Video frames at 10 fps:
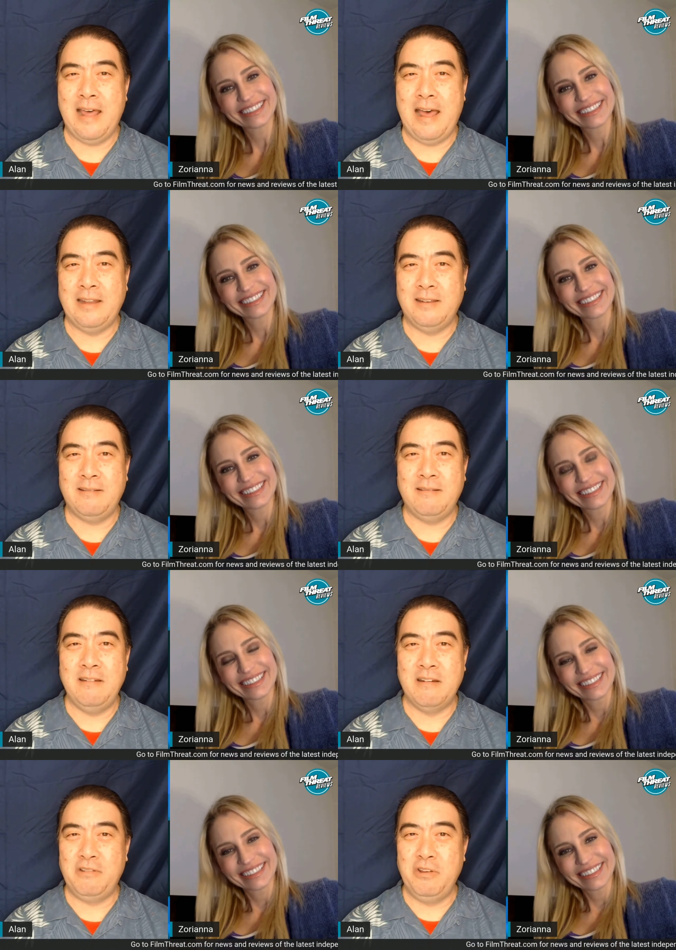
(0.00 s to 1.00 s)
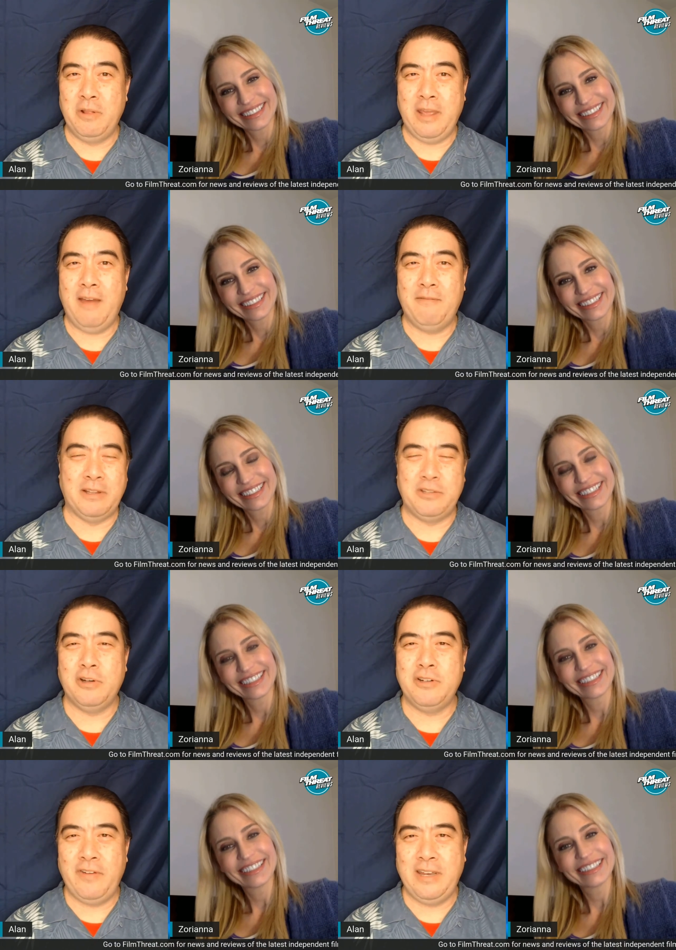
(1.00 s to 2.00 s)
Speaker 1: that, you know, you only have, what,
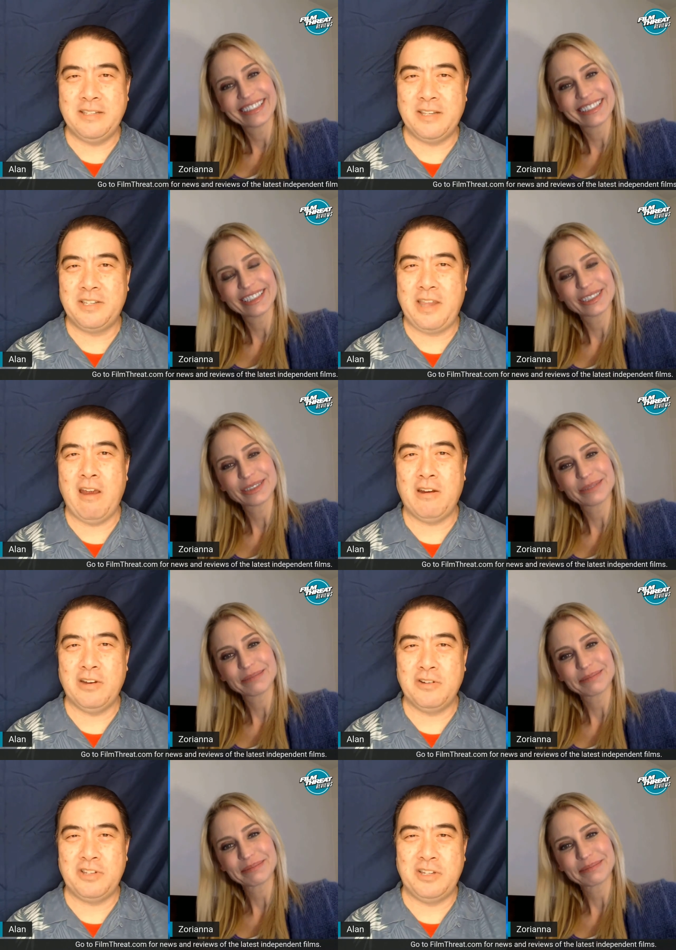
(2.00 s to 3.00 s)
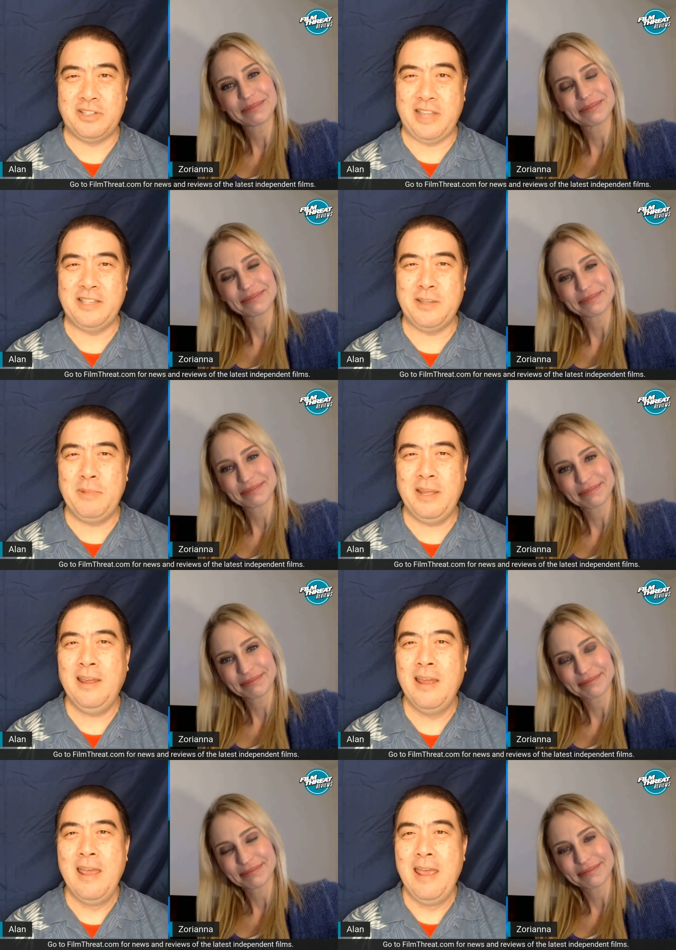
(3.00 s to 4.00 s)
256 characters to say
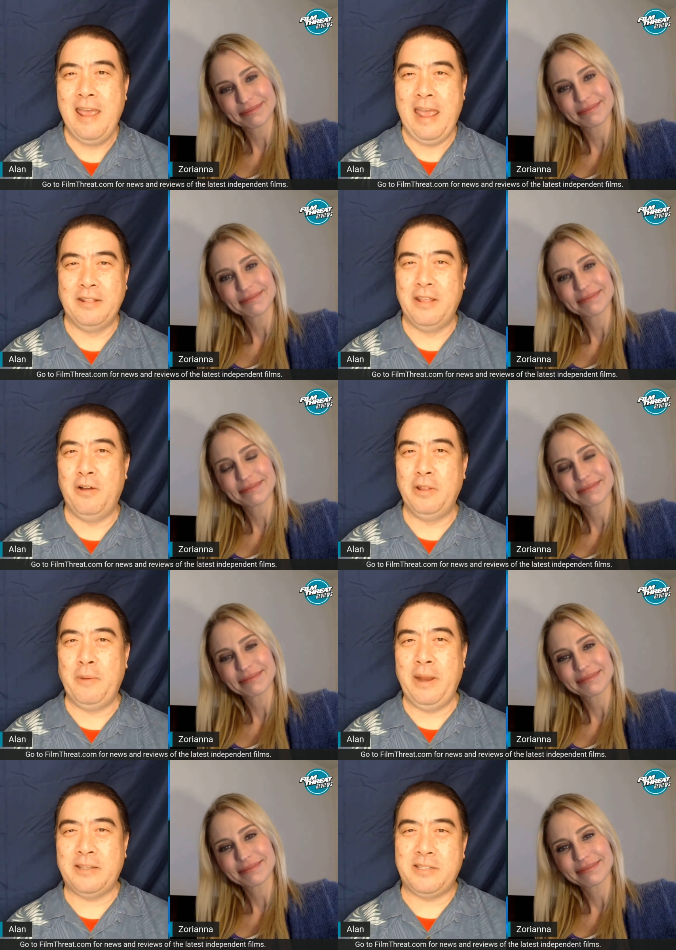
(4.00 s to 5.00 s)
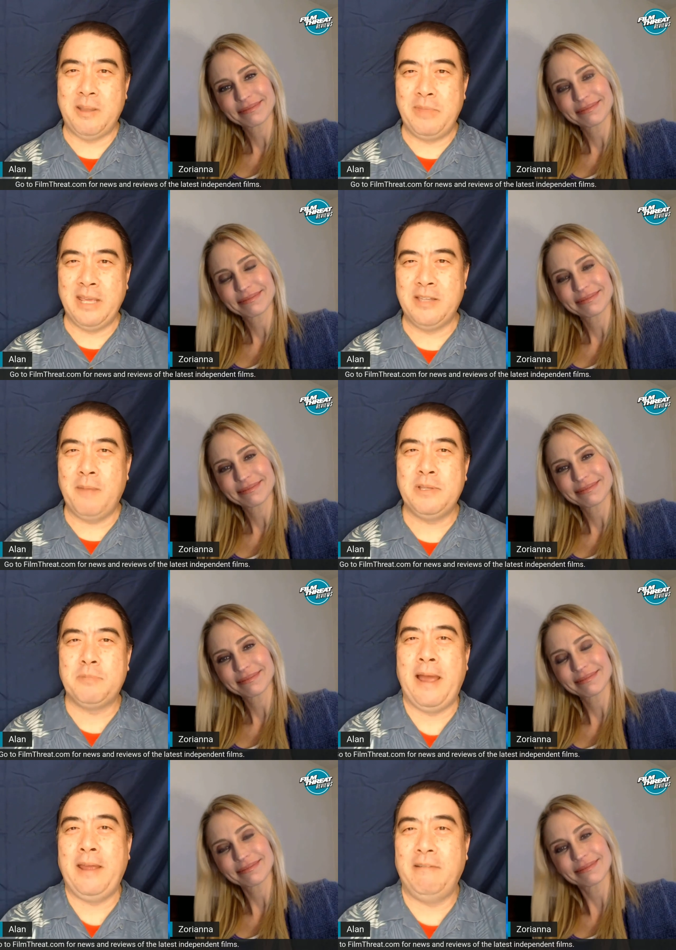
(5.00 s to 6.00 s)
something. And the only way to sum things up is
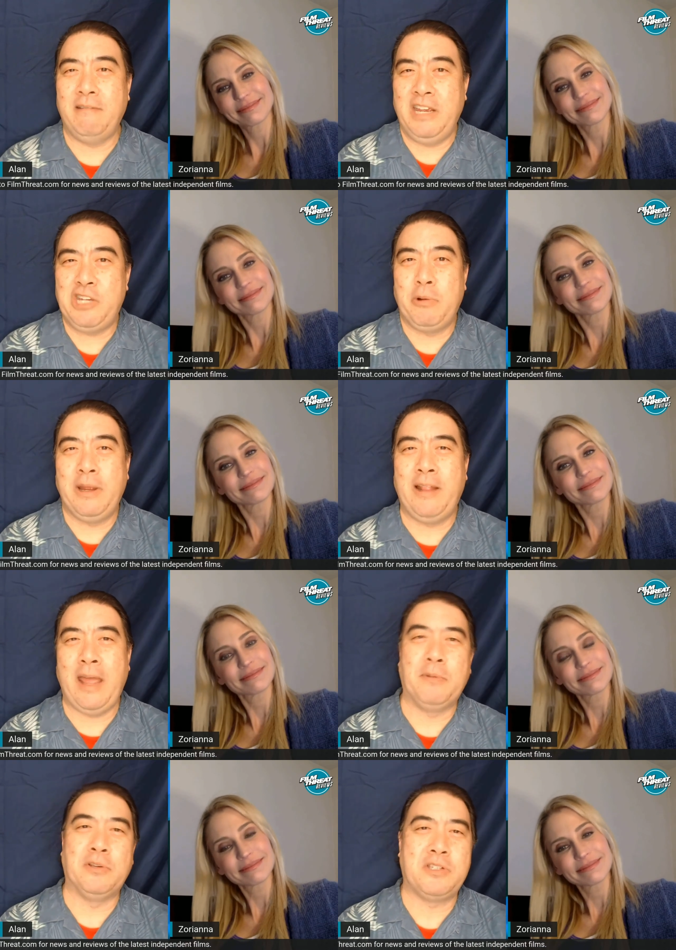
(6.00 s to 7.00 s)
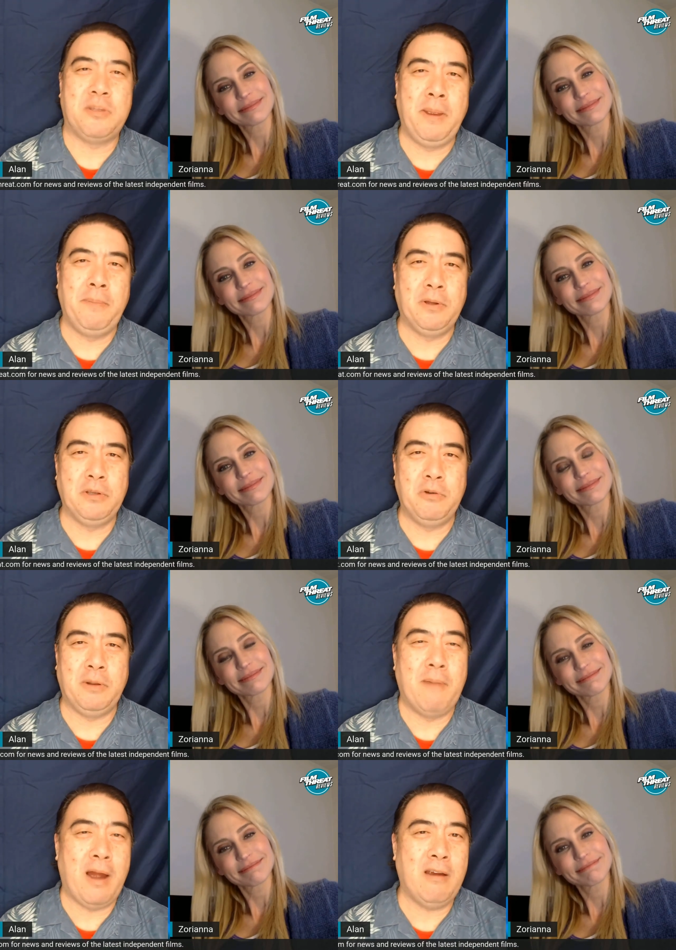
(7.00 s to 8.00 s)
by issuing labels to people you
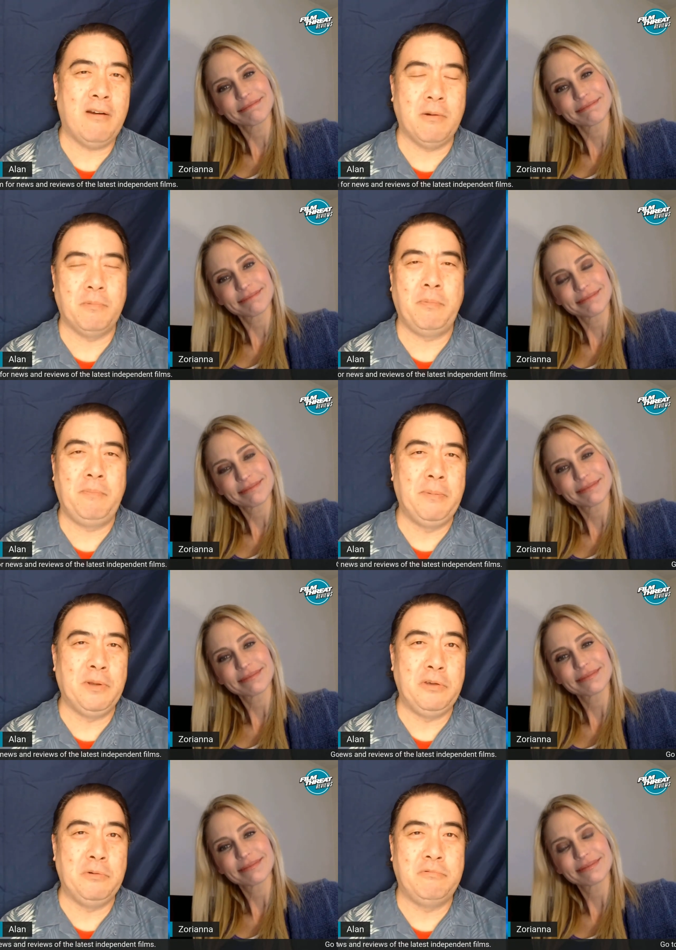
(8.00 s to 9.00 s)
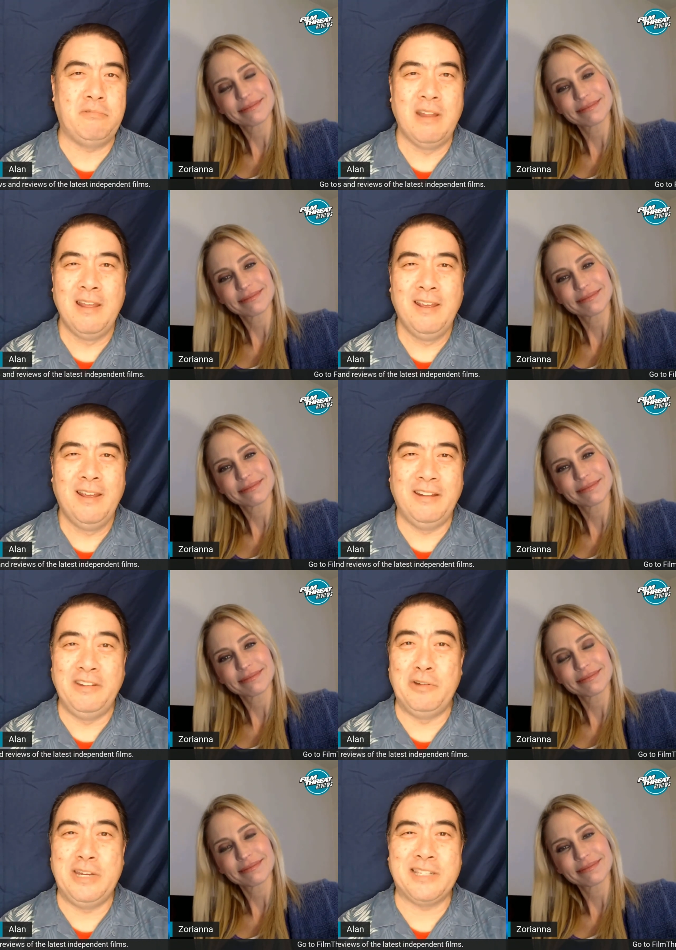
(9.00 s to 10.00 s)
admire or people you
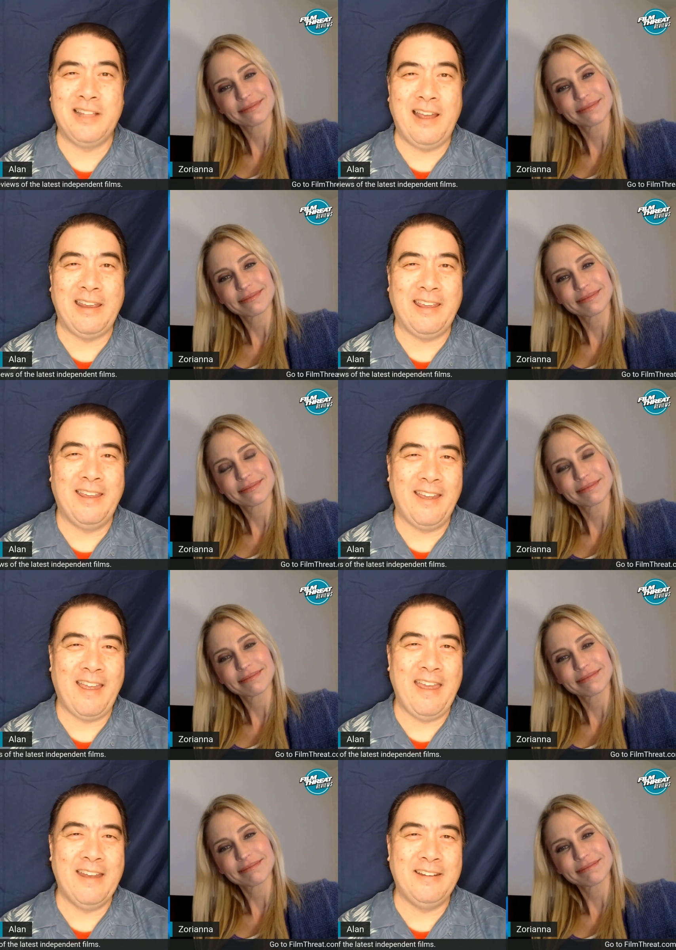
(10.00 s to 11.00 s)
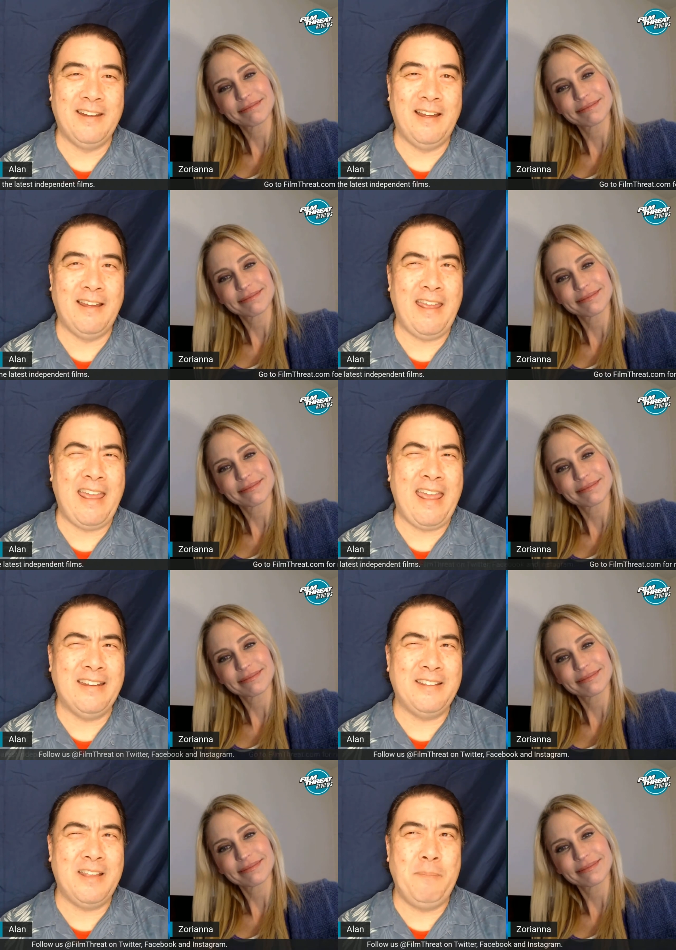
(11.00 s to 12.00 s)
dislike. And
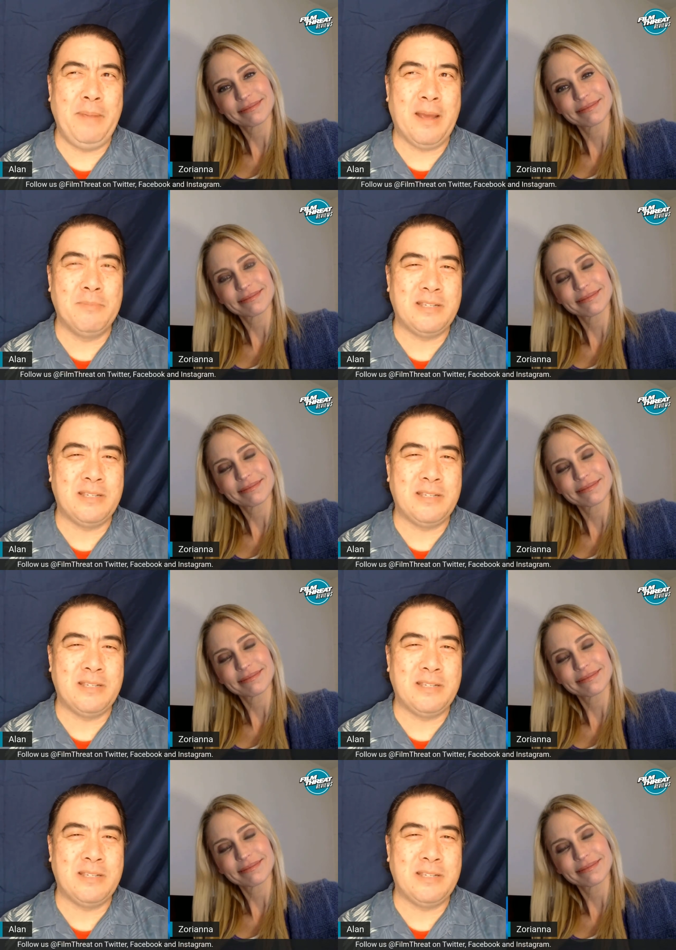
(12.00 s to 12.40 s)
it becomes